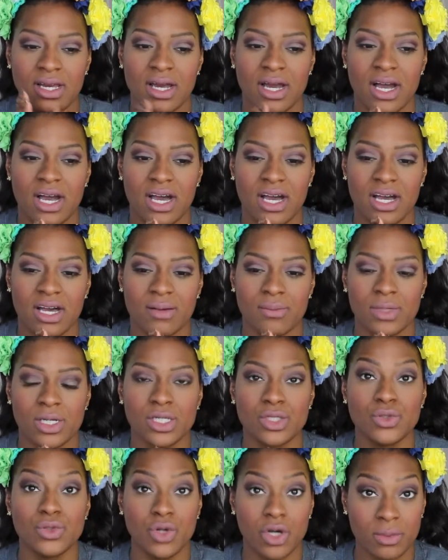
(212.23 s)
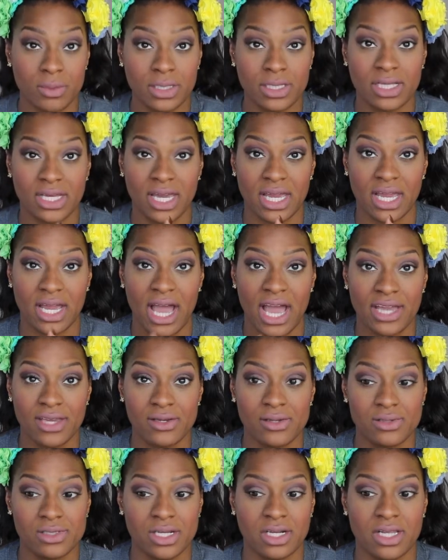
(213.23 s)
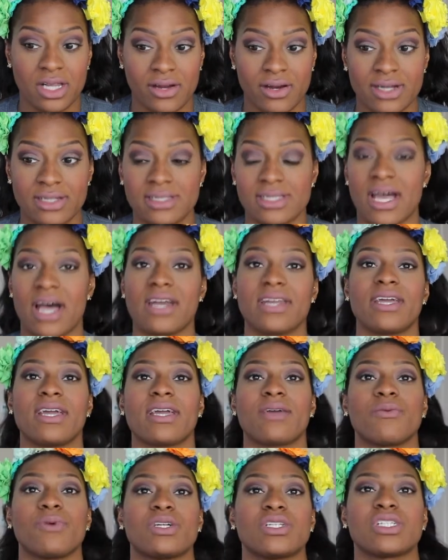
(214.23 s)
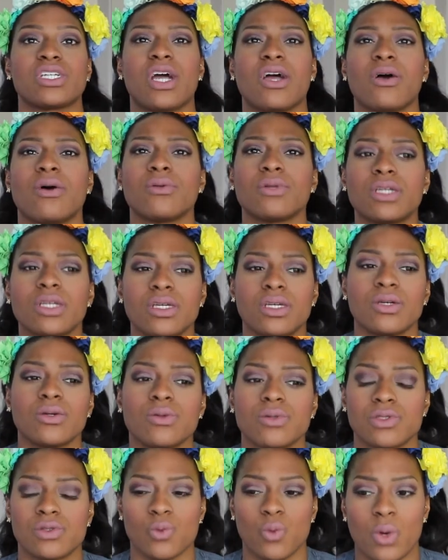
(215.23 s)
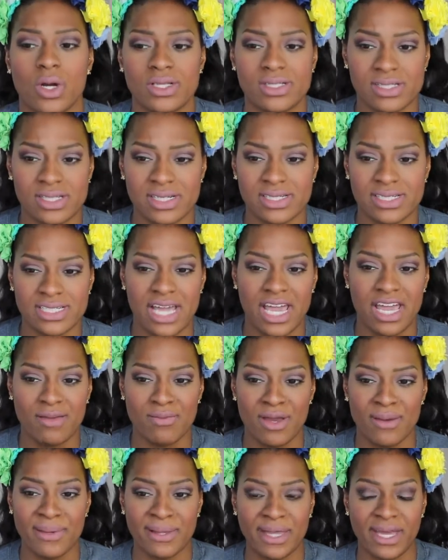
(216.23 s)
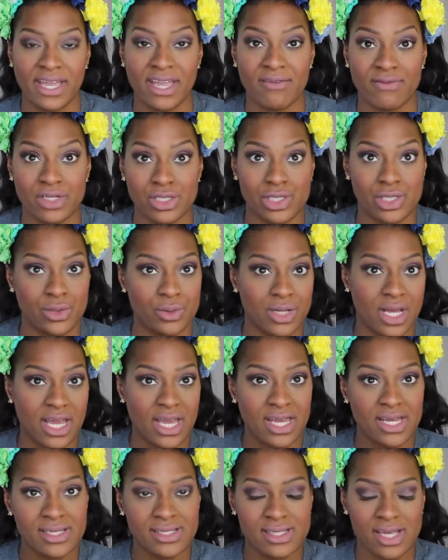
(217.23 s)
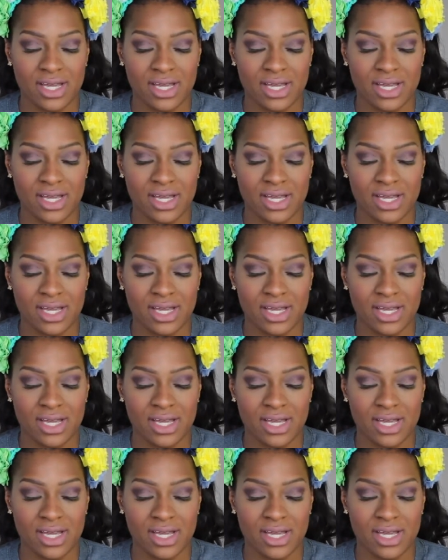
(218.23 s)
Normally I use a Clarisonic, which I only use once a day, maybe like every 2 days.